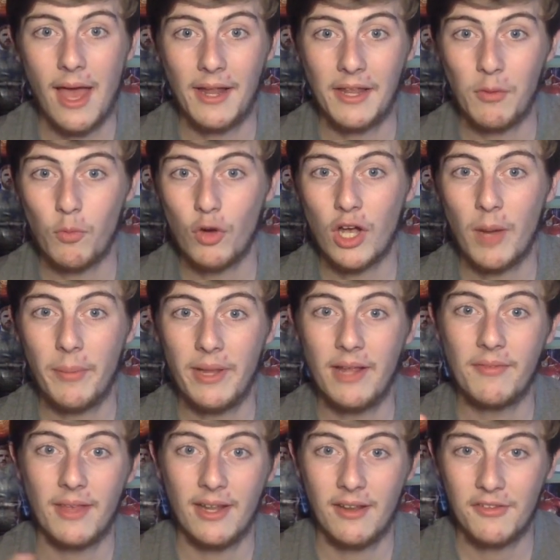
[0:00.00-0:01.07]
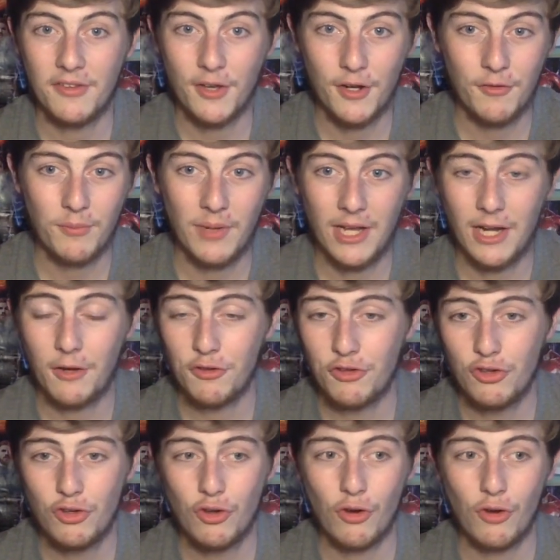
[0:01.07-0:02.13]
They had one copy left. They had aside for me, and I was
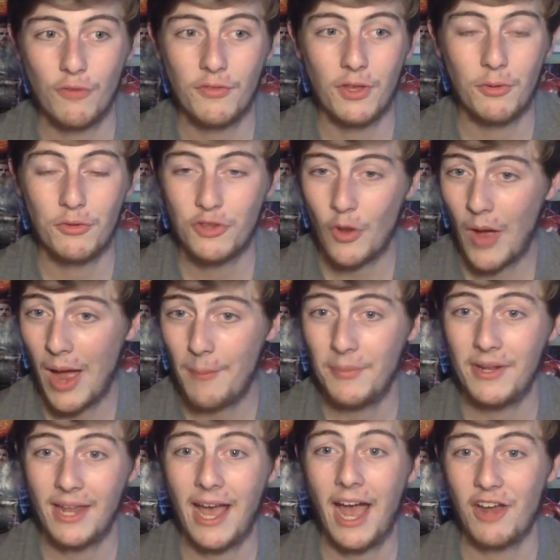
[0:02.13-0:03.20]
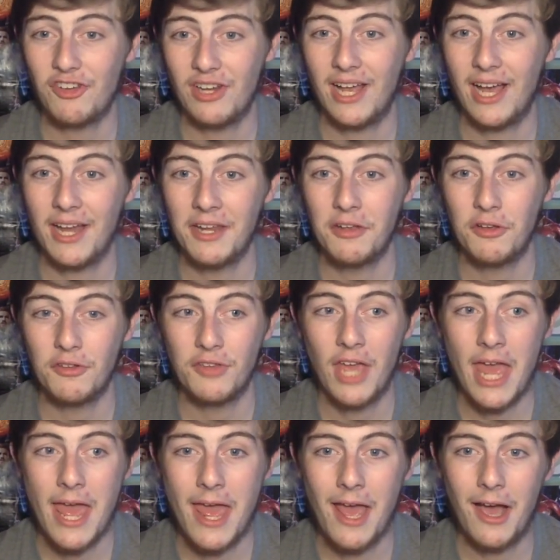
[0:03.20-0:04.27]
chuffed. I was so happy they actually had it, because
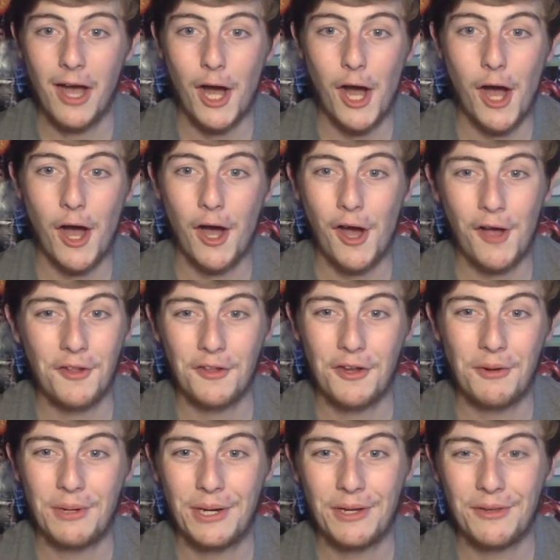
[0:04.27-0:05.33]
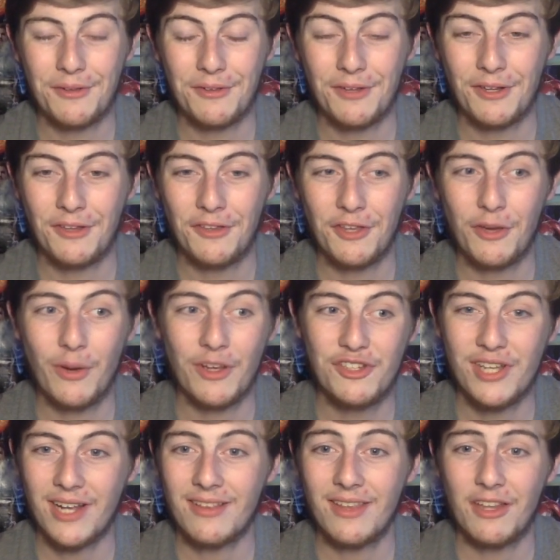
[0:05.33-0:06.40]
I don't know what I was gonna do. I
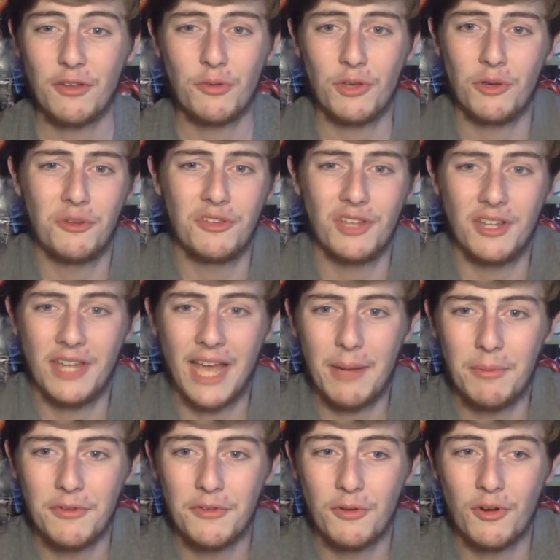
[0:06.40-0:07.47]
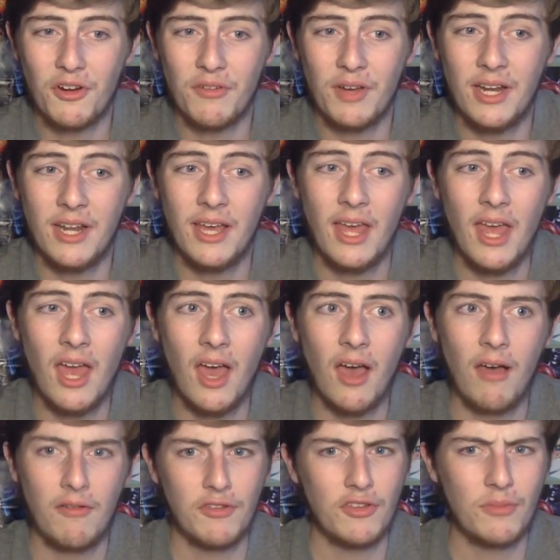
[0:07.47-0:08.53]
checked it; it wasn't on the Apple Store to read it.
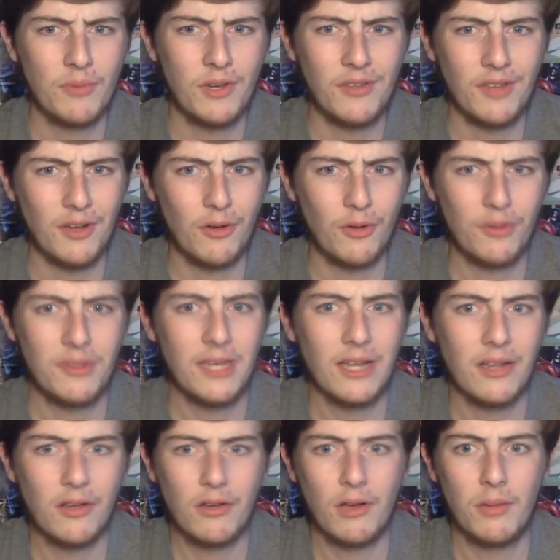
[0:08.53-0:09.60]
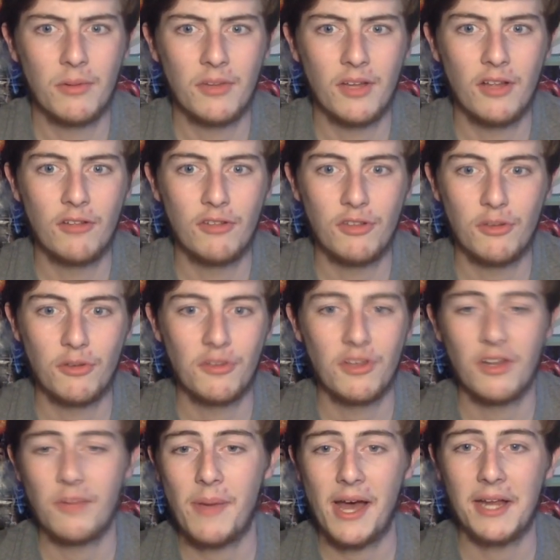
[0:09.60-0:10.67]
For some reason, I couldn't download Comixology, so I
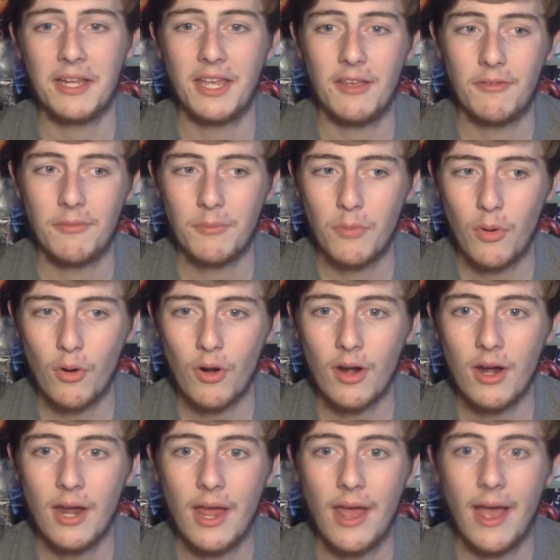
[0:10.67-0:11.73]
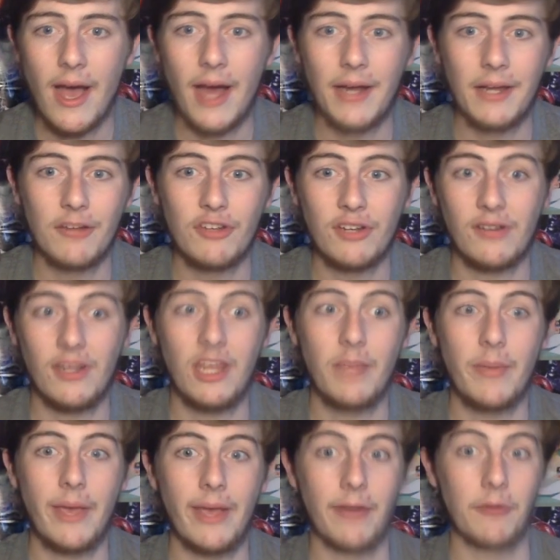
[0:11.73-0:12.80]
started to panic even more. And I checked
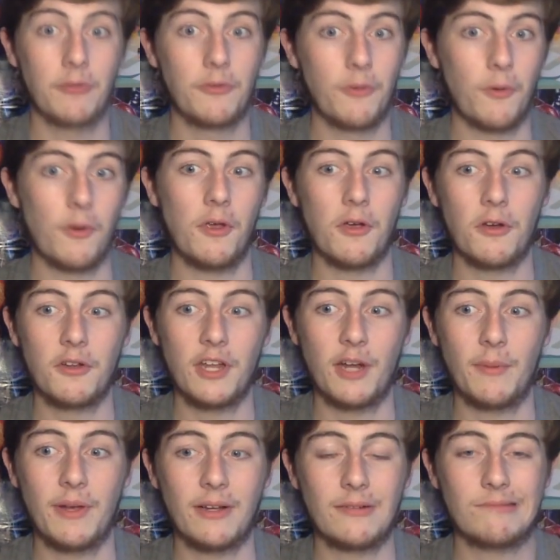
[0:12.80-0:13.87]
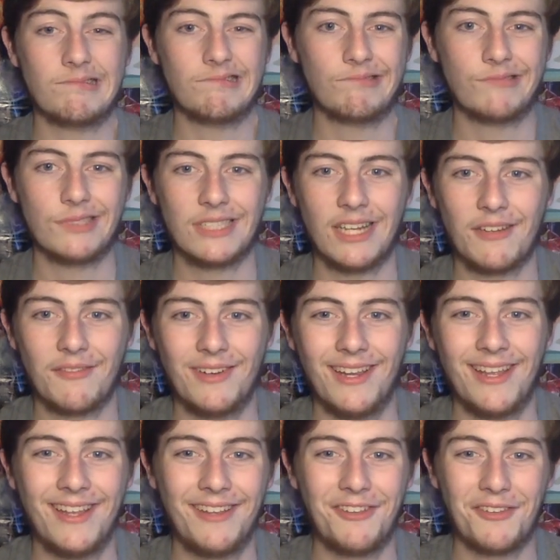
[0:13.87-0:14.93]
eBay, and it was €40 there. I'm like, oh, I can't
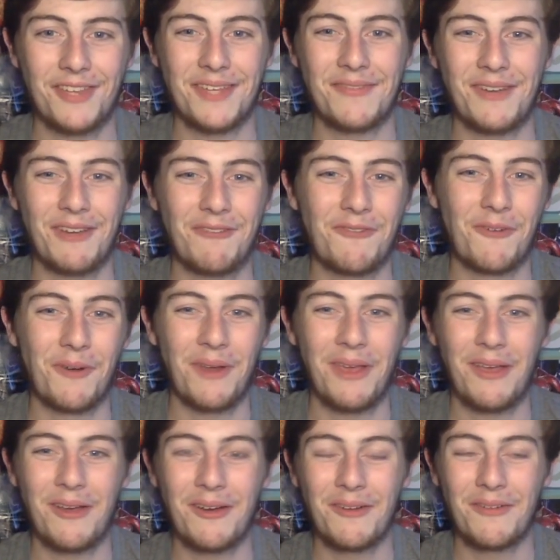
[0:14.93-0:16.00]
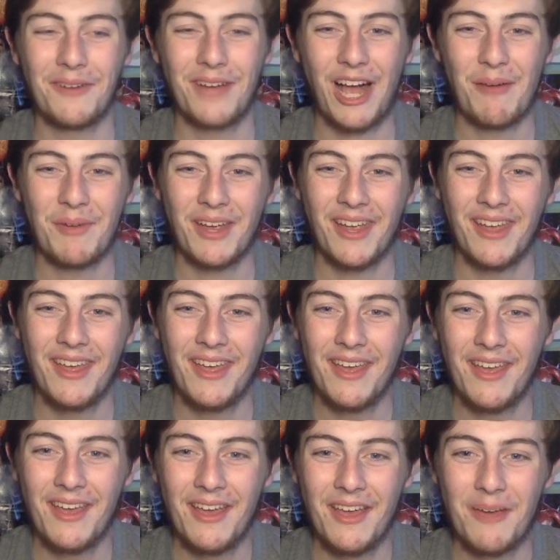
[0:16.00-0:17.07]
really justify €40 for a comic,
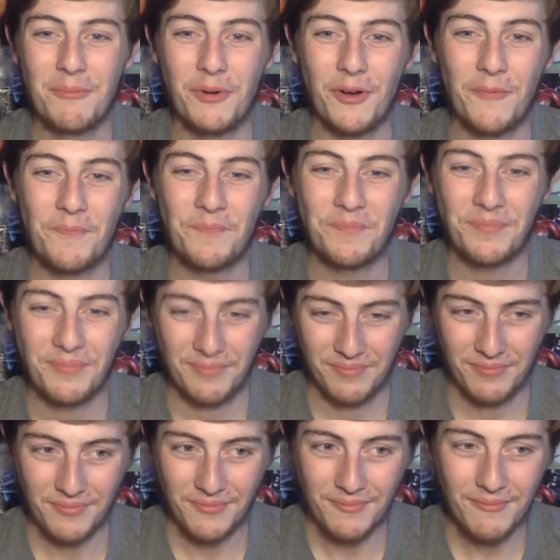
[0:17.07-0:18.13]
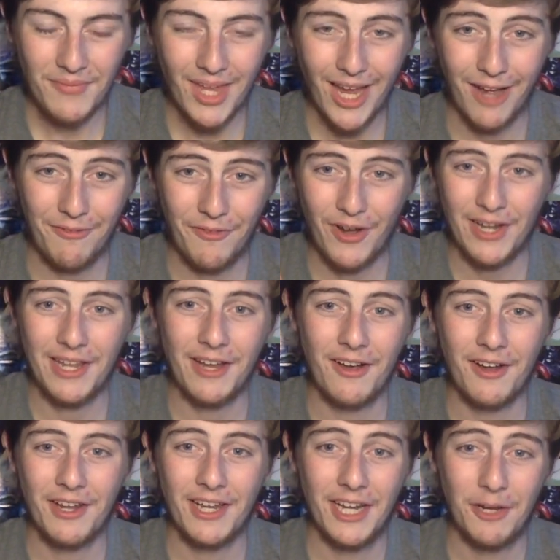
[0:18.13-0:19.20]
but I finally
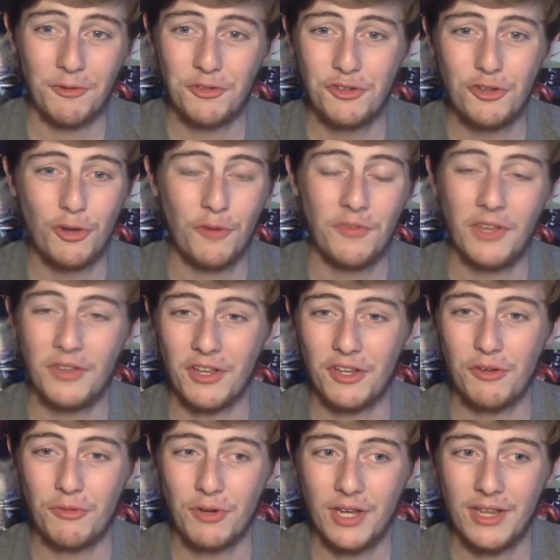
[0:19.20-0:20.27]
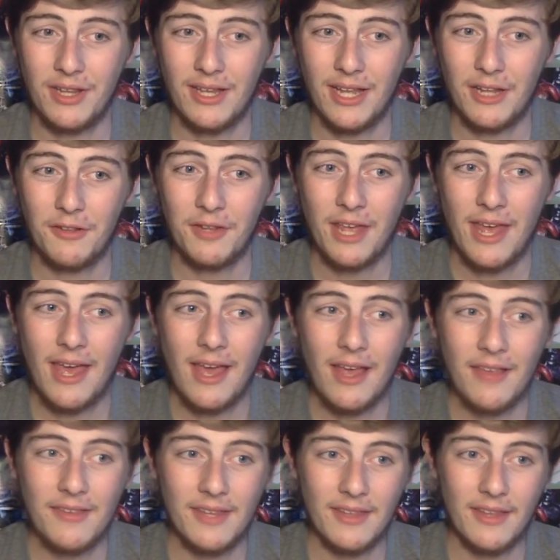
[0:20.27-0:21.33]
got it, and I was chuffed. I was actually reading it and
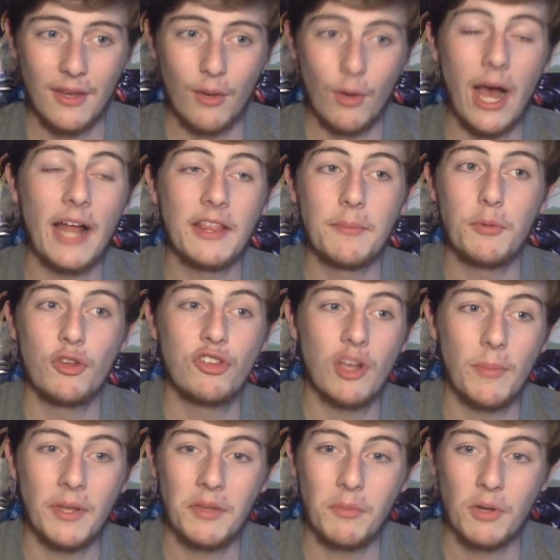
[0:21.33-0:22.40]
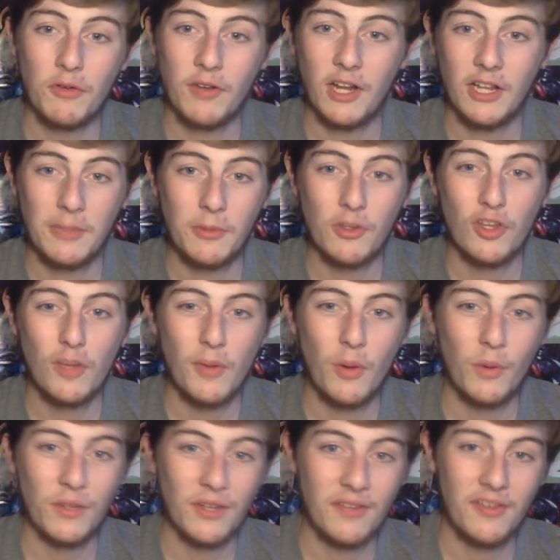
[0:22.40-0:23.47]
sitting there at the bus stop. I didn't want to read it at the bus stop. I
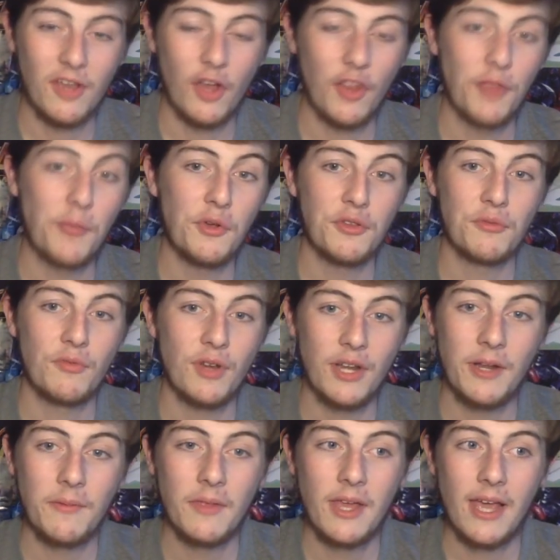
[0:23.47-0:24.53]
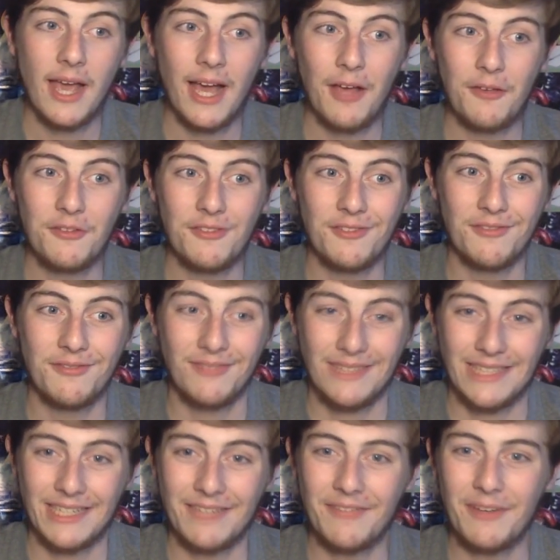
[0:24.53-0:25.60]
wanted to sit on the bus and read it. And I
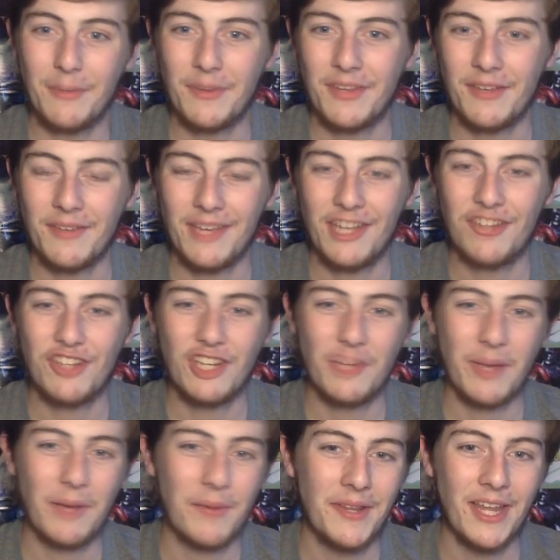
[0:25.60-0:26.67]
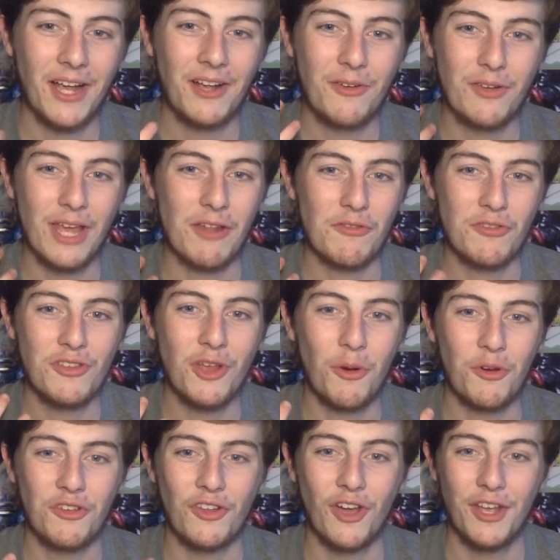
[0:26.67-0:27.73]
could feel myself itching in the back of my neck, getting so
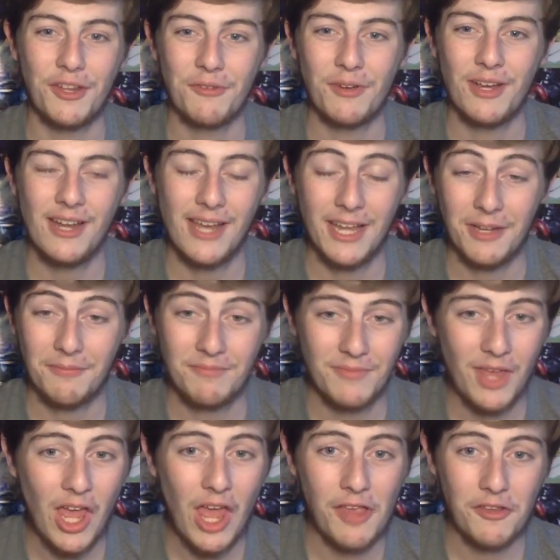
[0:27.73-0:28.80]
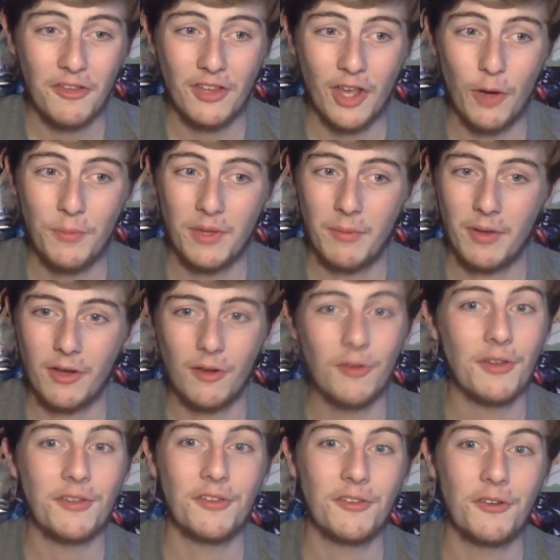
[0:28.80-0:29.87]
excited to read it. And as soon as I open it, I'm like, oh,
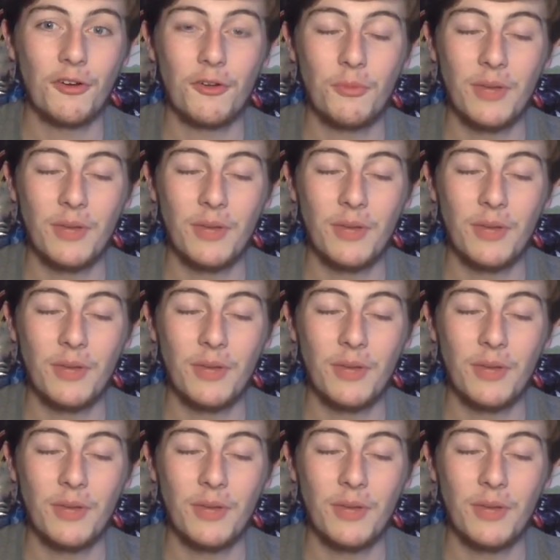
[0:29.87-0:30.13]
this is good.